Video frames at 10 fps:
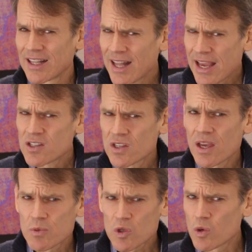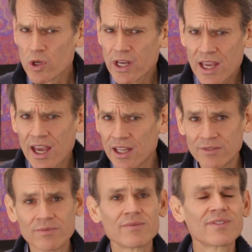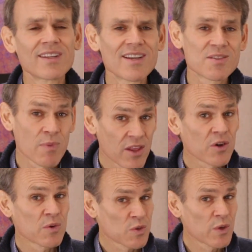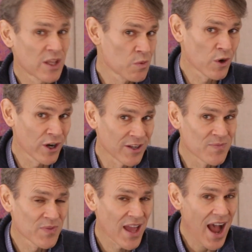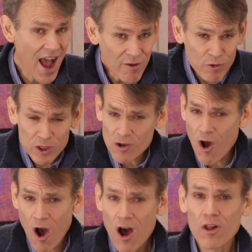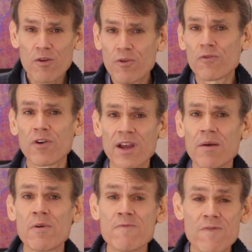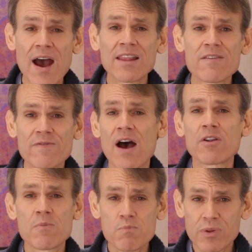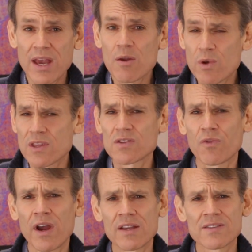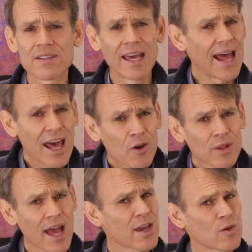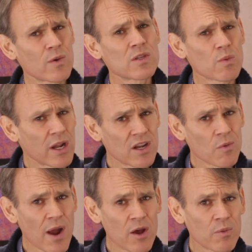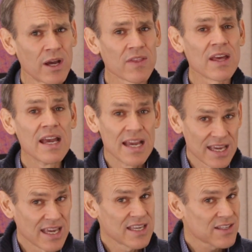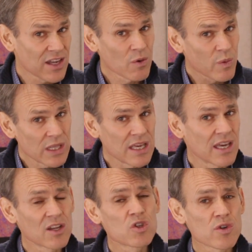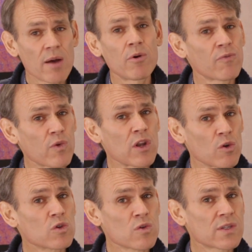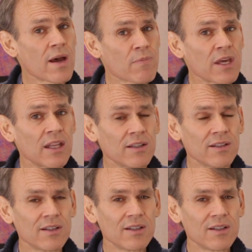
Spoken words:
Lang skipped school again. His mother was really worried. I've looked all over for him and finally found him playing with his friends, and I don't like who he's running around with. He's going to really get in trouble if we don't do something.